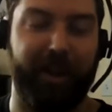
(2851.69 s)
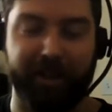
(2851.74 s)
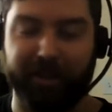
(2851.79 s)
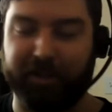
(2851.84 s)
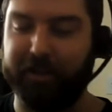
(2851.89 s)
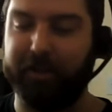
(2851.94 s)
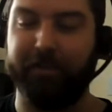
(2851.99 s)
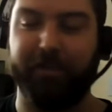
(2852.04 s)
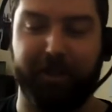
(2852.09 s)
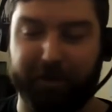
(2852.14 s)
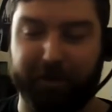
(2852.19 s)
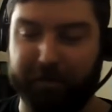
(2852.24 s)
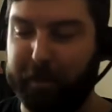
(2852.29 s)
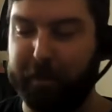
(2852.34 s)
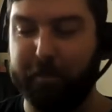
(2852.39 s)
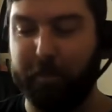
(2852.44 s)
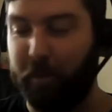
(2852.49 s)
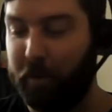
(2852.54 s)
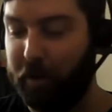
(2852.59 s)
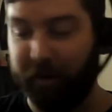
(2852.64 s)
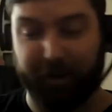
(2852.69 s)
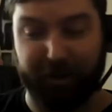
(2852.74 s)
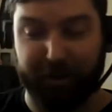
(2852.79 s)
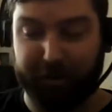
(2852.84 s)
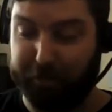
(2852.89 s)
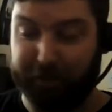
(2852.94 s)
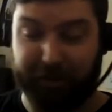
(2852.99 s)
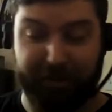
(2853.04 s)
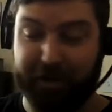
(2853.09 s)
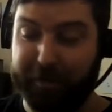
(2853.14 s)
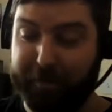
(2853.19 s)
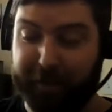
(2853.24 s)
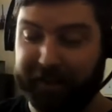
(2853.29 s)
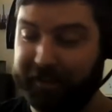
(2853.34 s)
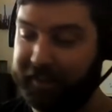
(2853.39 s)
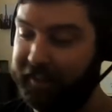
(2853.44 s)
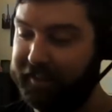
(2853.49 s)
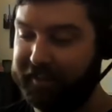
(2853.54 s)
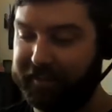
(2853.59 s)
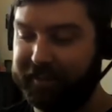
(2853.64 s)
I should have just been more explicit about
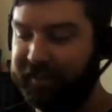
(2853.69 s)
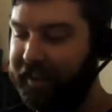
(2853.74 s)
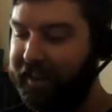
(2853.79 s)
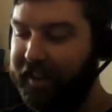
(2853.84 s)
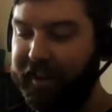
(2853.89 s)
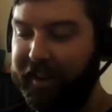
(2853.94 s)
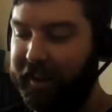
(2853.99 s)
this